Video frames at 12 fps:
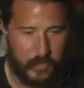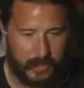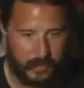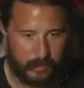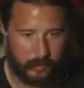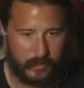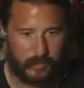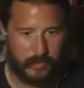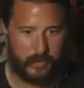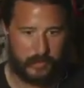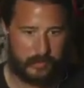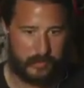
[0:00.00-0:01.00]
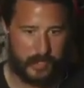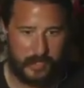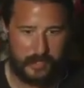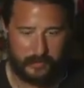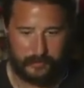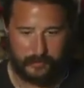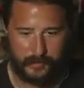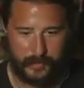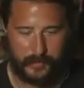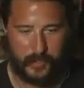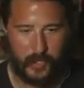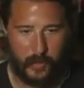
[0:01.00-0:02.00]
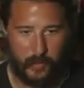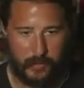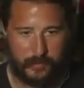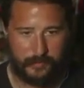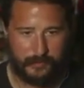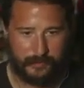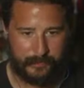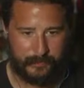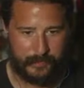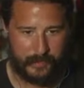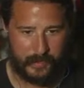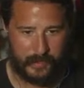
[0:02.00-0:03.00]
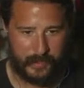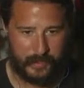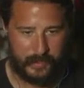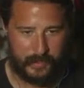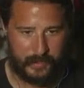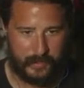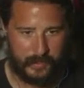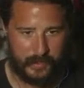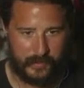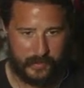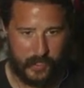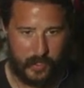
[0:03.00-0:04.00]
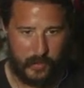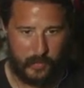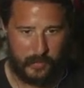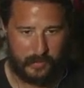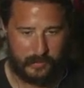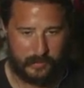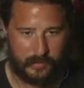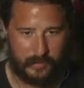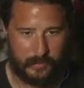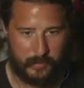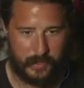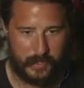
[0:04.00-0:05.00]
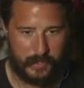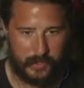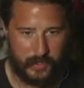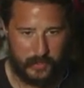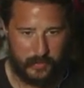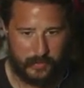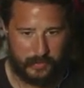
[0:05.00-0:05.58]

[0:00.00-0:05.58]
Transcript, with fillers: I get the return. All right. Let's go. Let's go. Let's see what he can do.